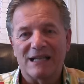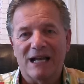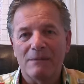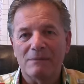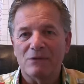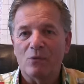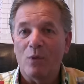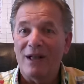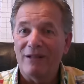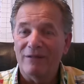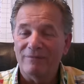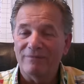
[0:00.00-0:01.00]
at times, and
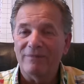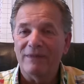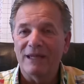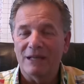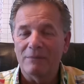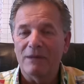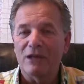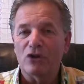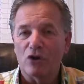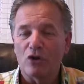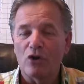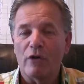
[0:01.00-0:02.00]
well, he can be a
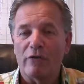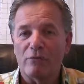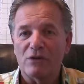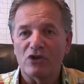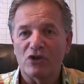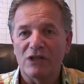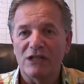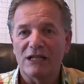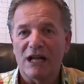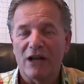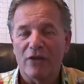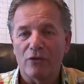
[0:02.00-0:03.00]
turnover machine
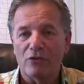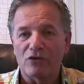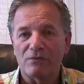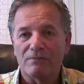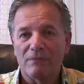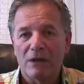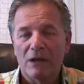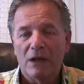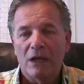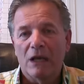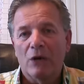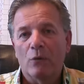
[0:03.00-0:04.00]
at others.
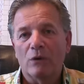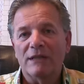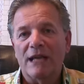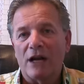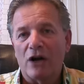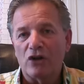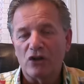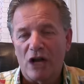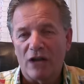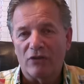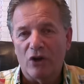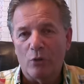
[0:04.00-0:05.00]
We'll take our
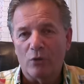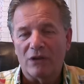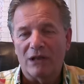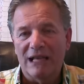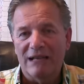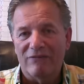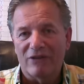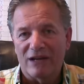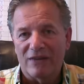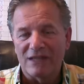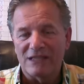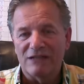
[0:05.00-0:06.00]
shot, though, with Cleveland
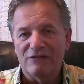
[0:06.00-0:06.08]
in this